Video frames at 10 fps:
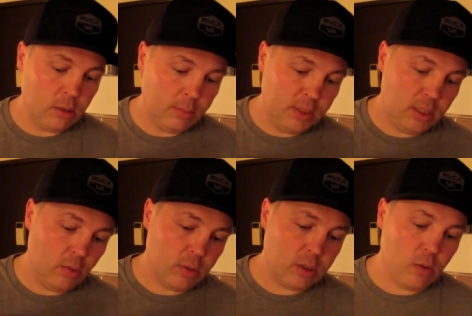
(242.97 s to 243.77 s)
Let me see
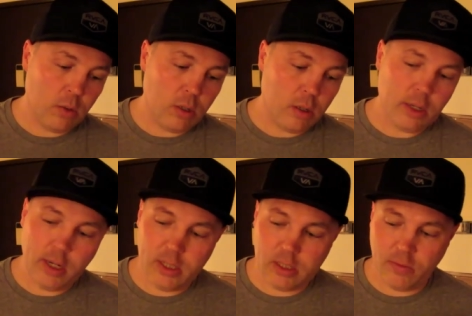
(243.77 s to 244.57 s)
what's going on
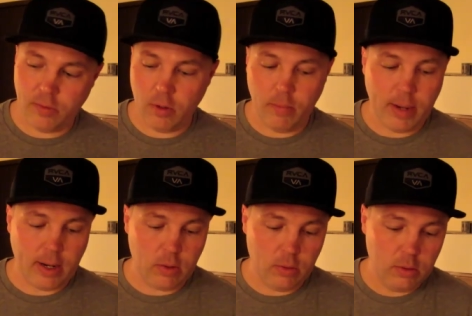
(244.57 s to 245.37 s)
in this envelope,
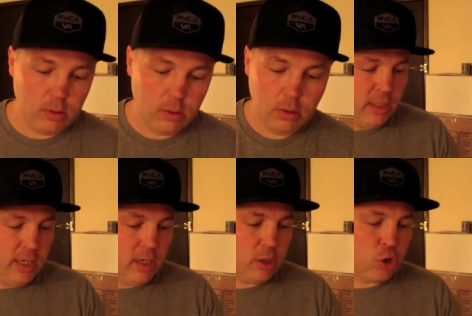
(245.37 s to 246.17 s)
Michael.
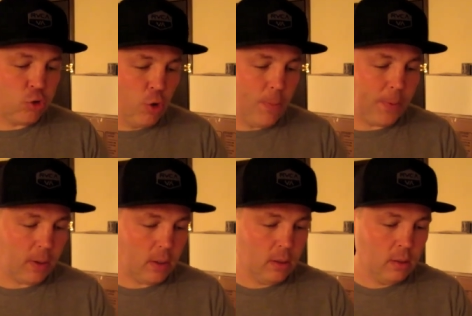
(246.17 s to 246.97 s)
Dear
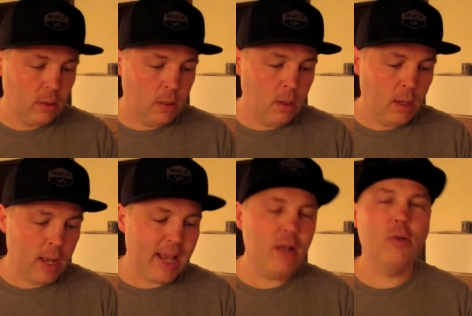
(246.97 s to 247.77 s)
Trooper,
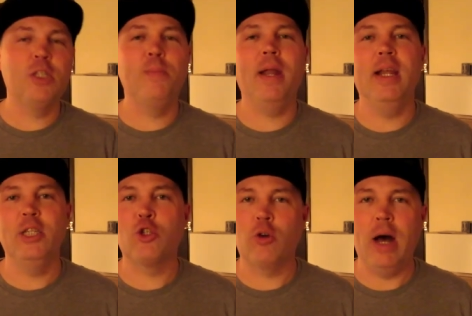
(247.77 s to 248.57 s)
how you gonna spell
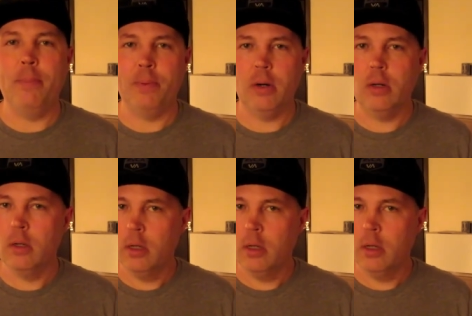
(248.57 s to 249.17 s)
it Tropper?